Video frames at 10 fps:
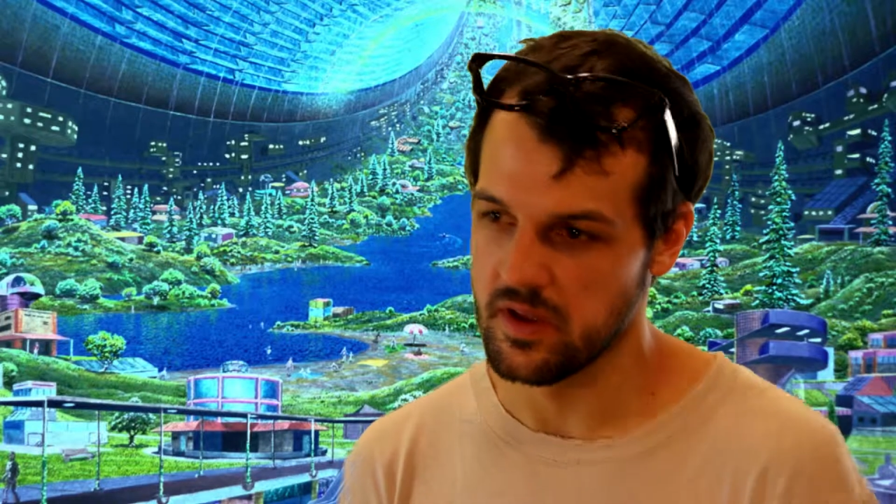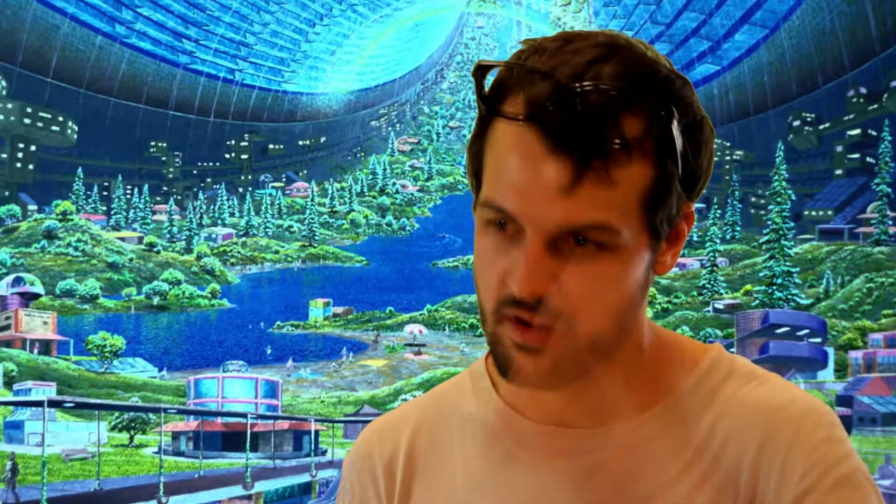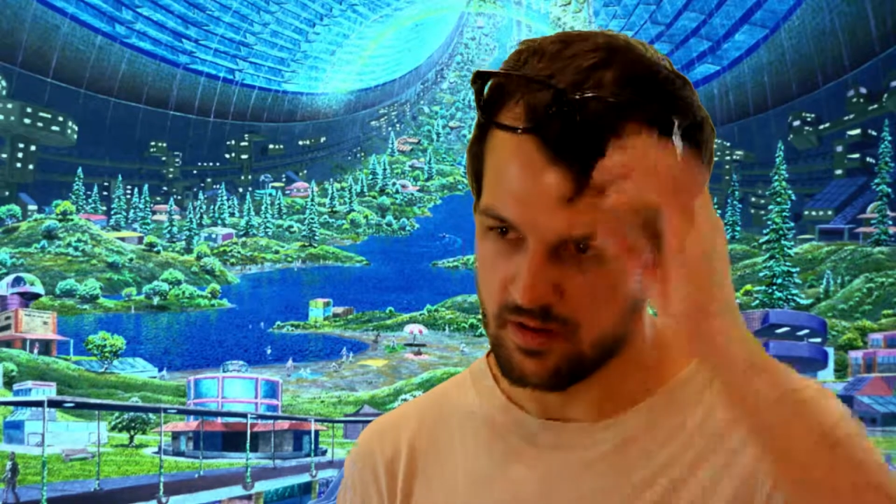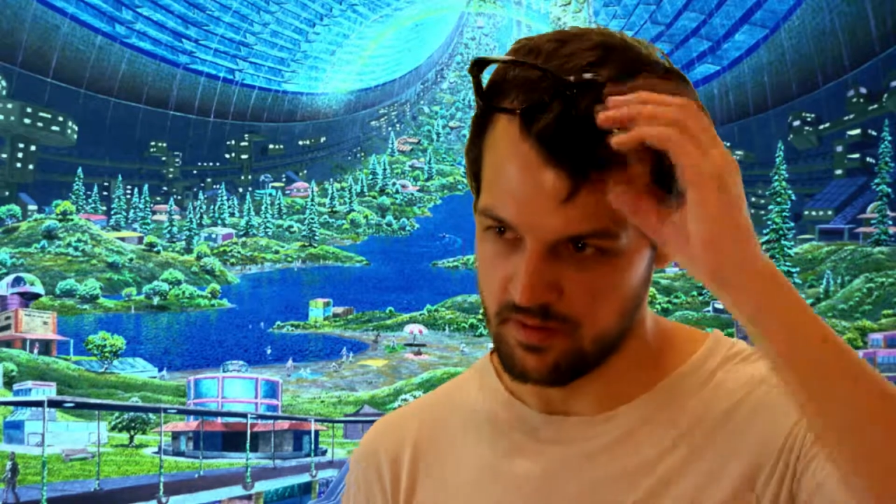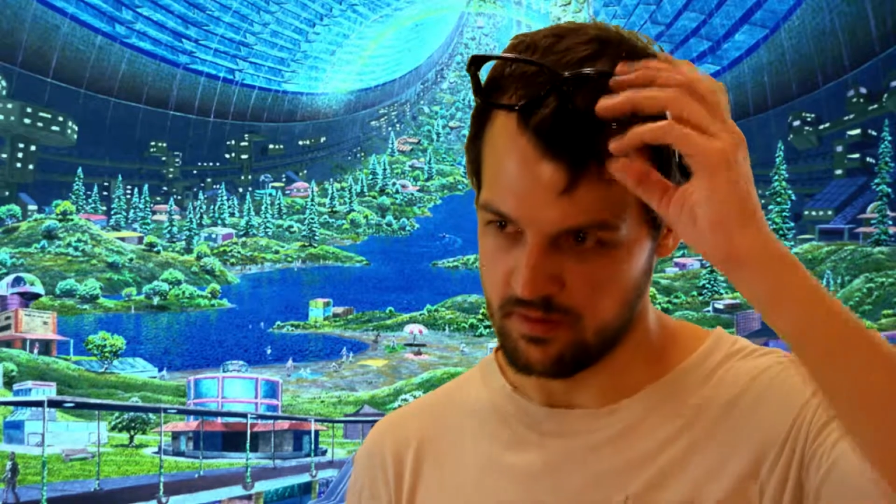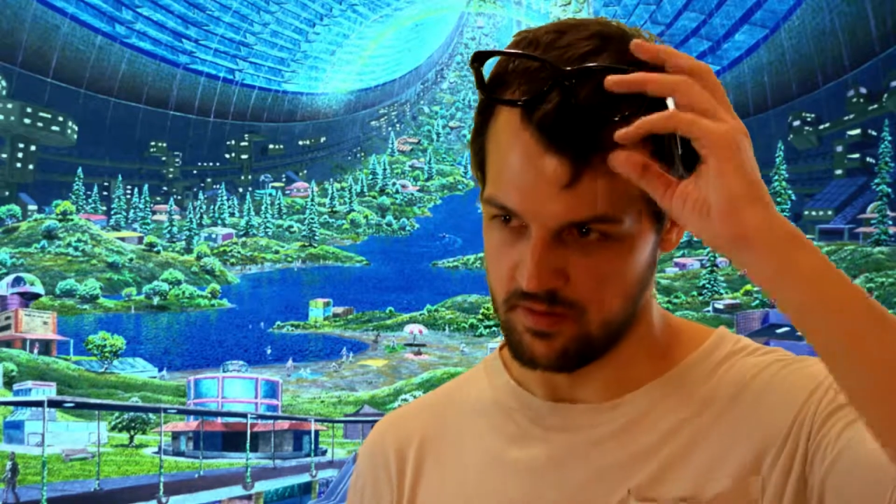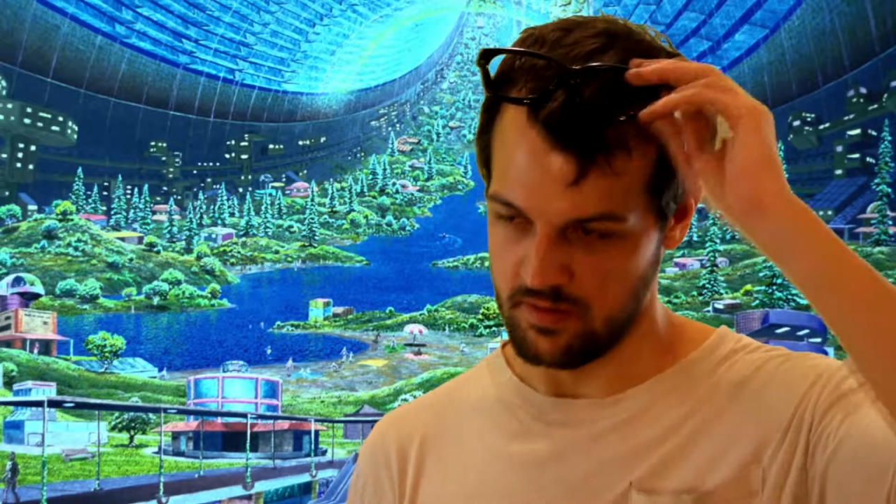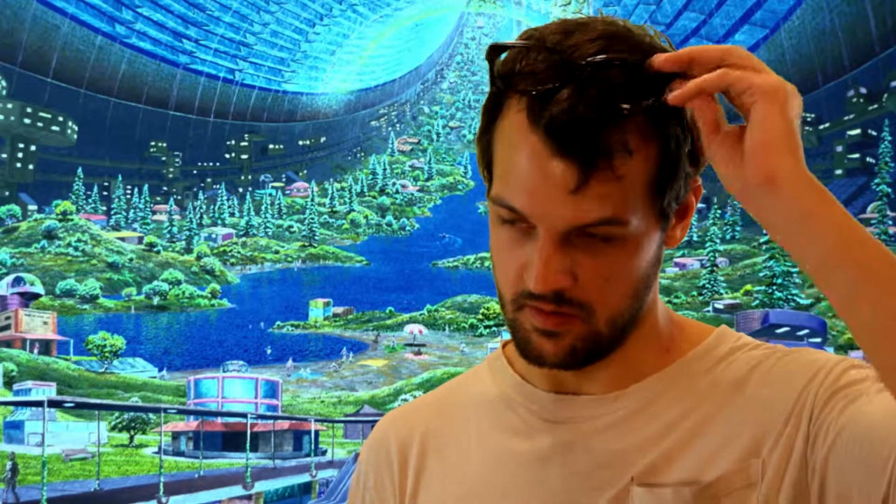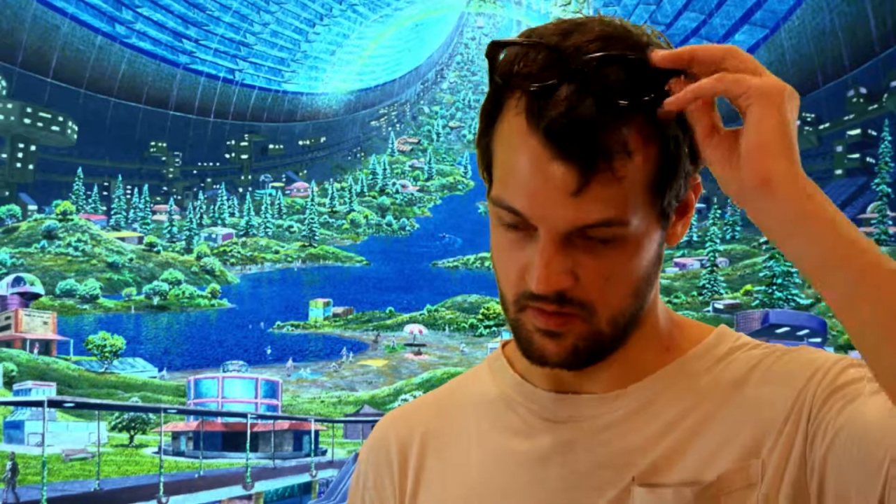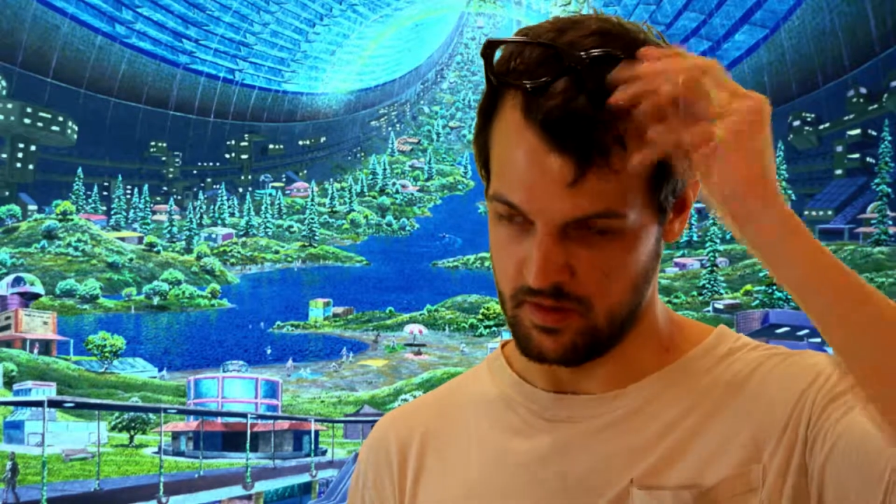a lot
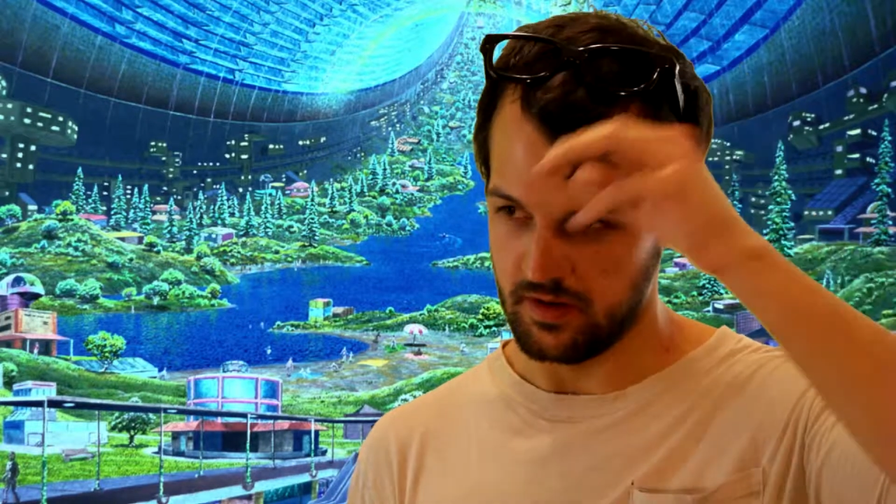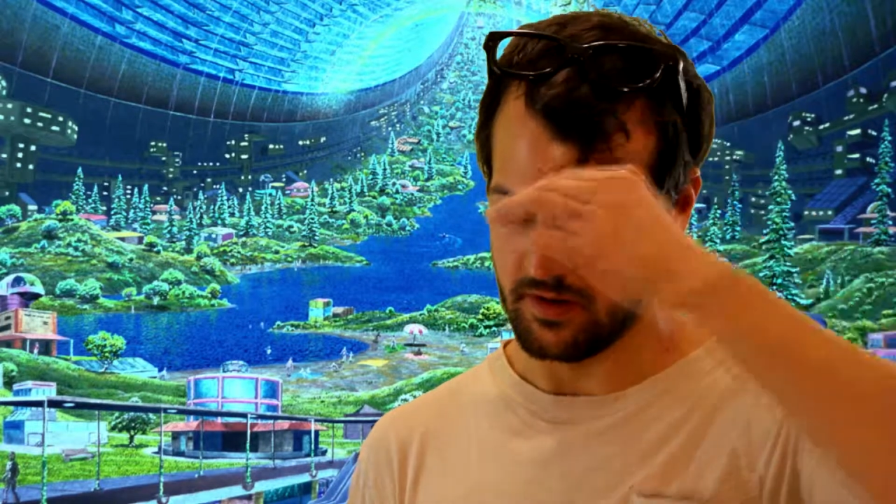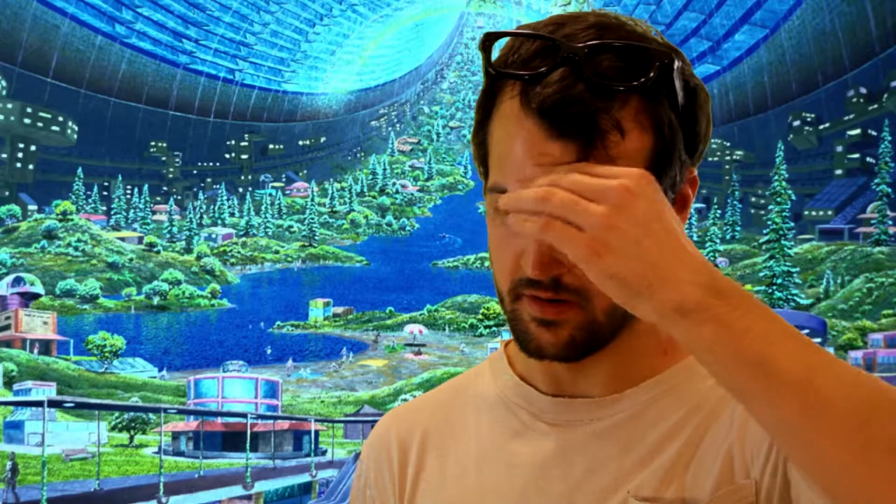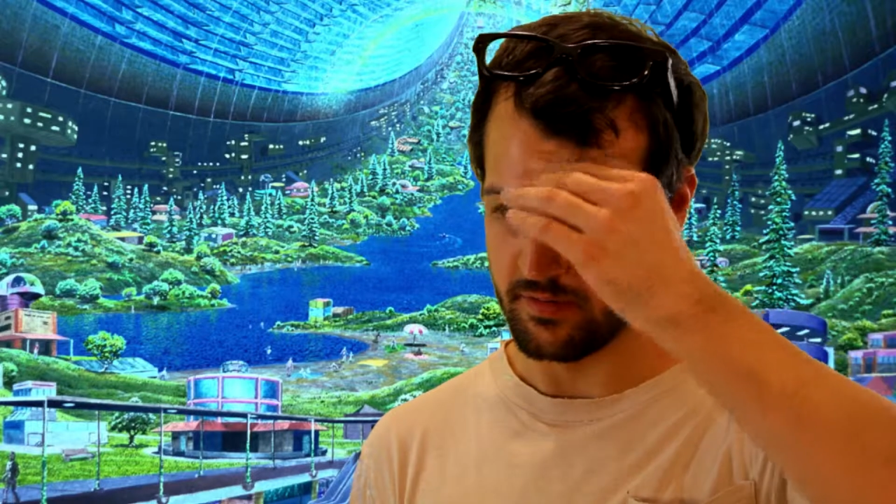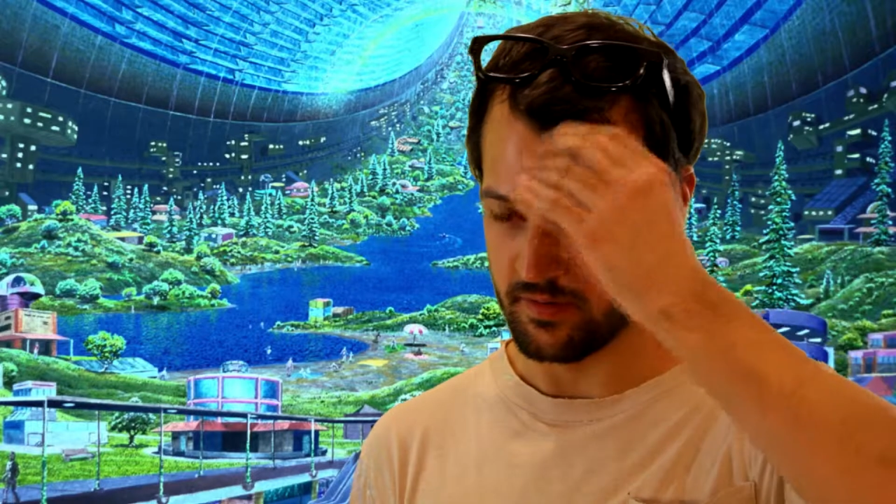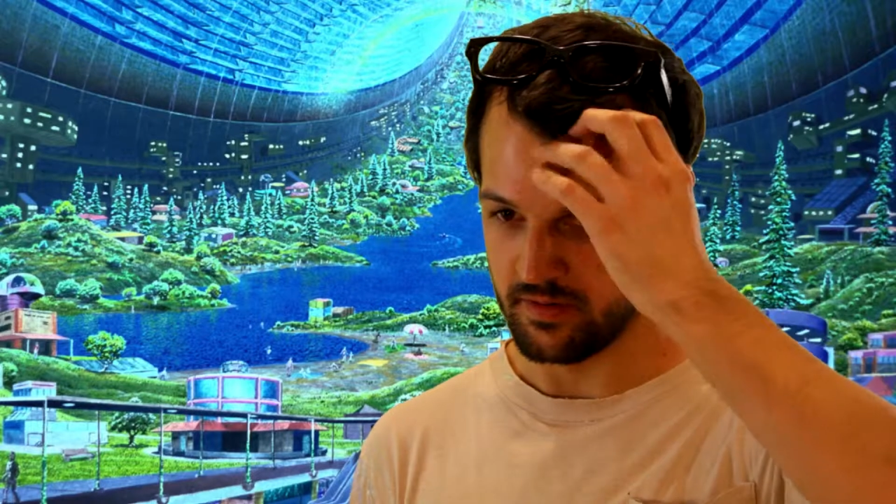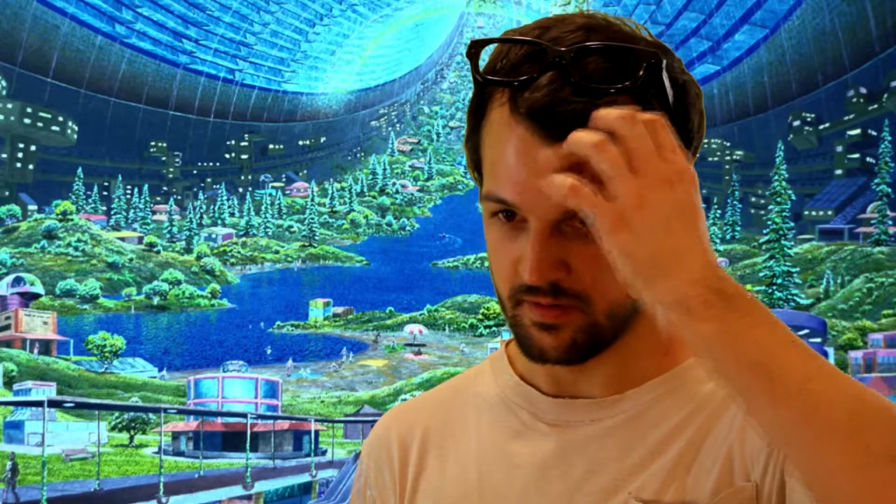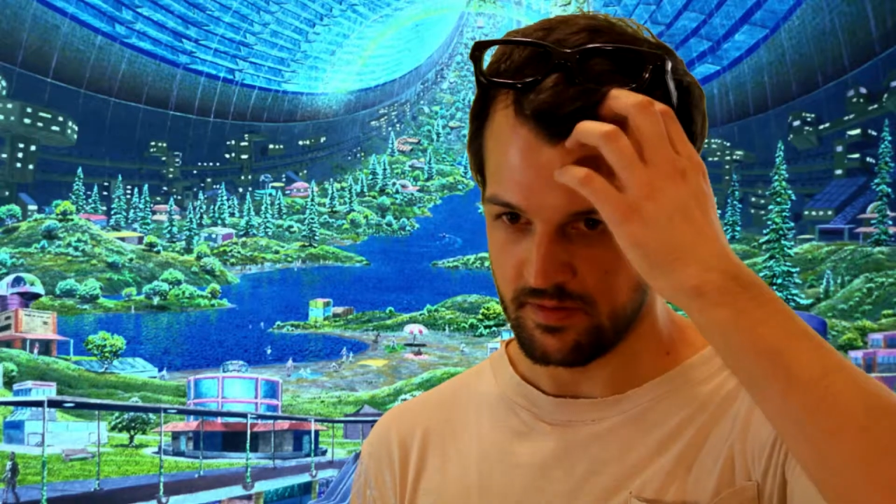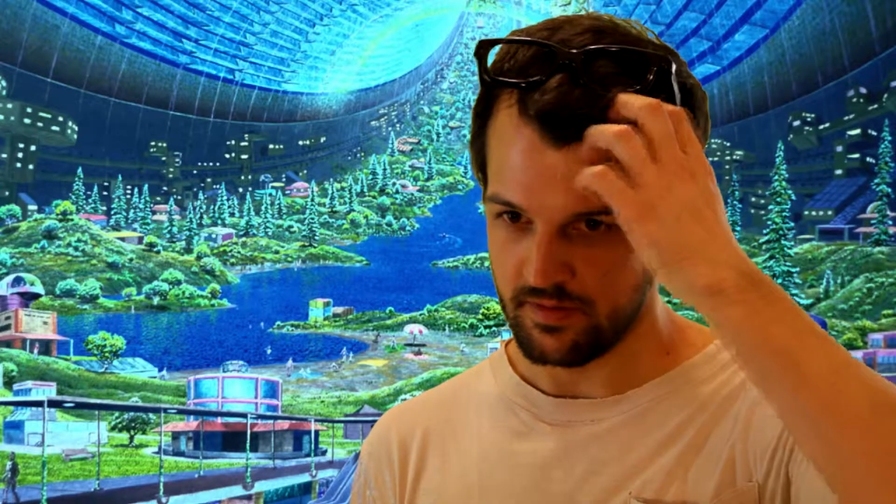of a lot of different